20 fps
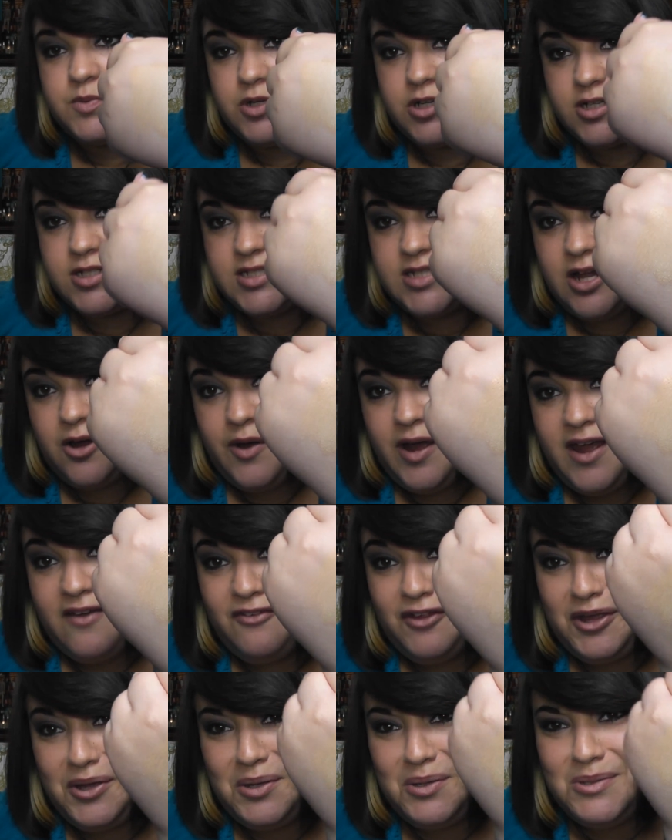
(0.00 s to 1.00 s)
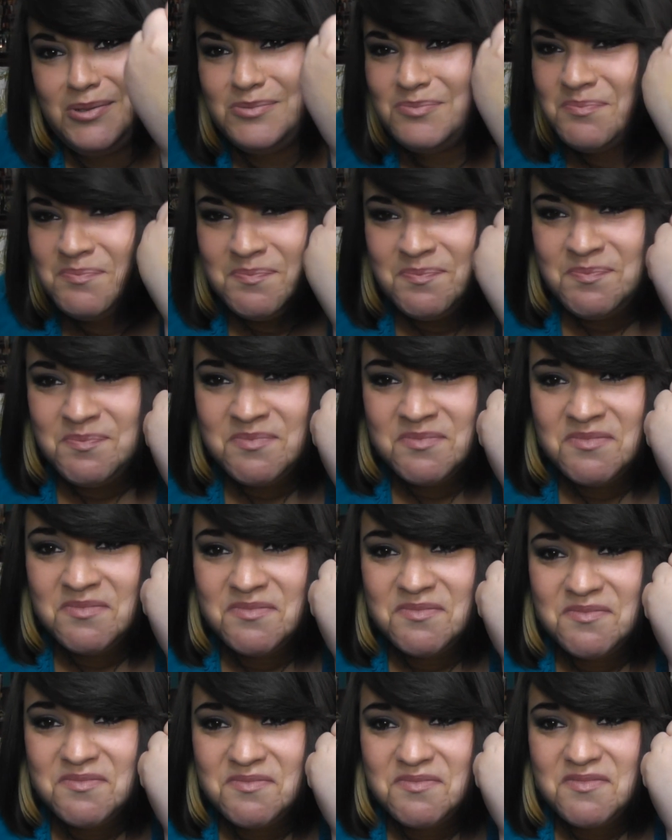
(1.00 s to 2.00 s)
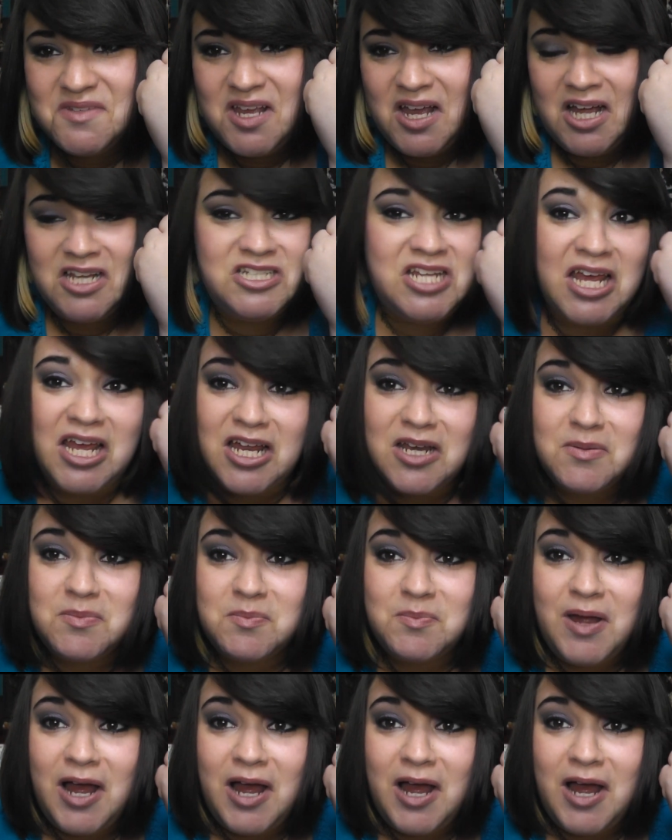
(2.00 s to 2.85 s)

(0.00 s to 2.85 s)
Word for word: works. Now I have like a tan